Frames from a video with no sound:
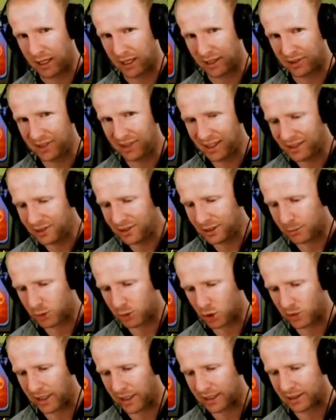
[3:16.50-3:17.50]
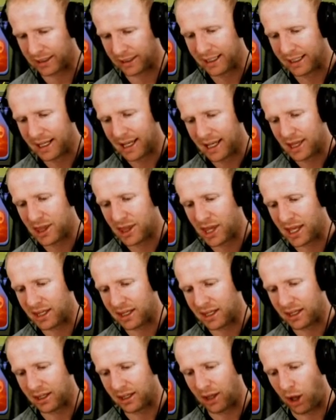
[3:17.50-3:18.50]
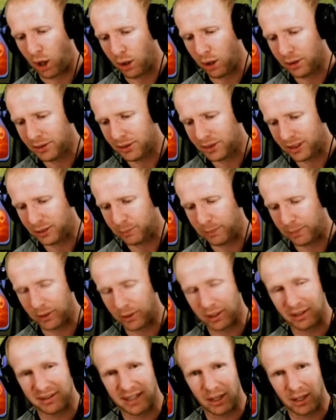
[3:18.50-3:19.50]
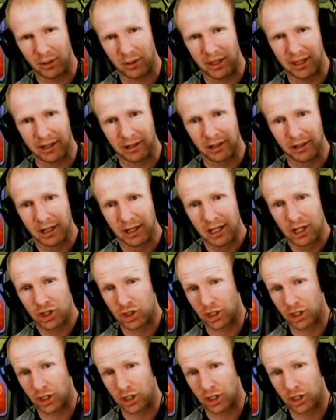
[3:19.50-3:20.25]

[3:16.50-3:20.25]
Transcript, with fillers: set this up correctly, then all of these buildings down here